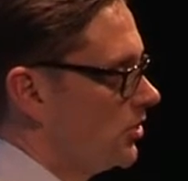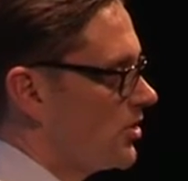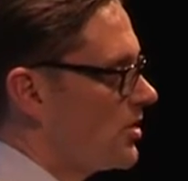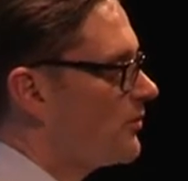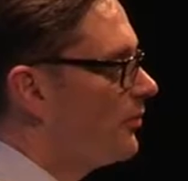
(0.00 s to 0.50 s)

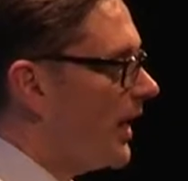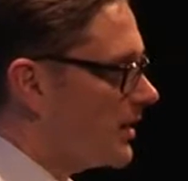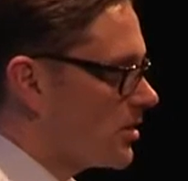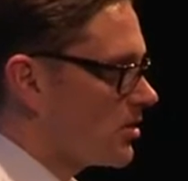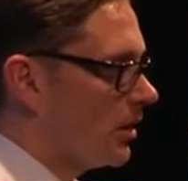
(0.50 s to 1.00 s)
just as
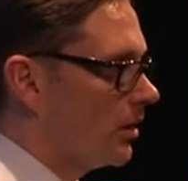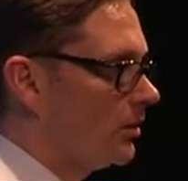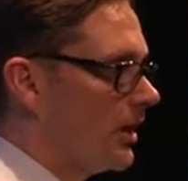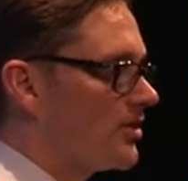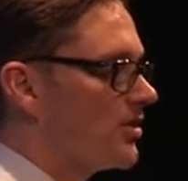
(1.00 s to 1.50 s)
flat design
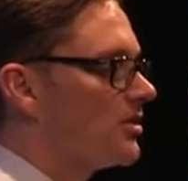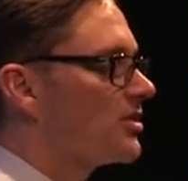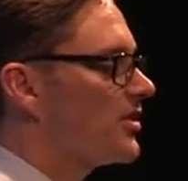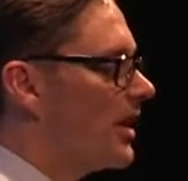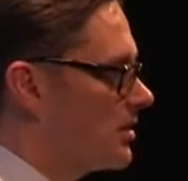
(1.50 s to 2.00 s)
is an
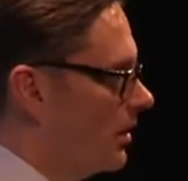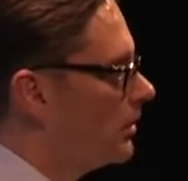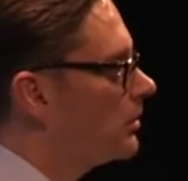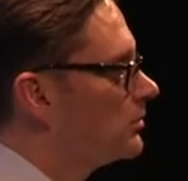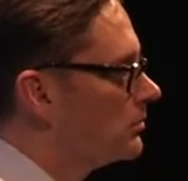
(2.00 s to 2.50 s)

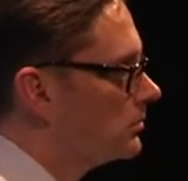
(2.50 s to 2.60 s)
aesthetic.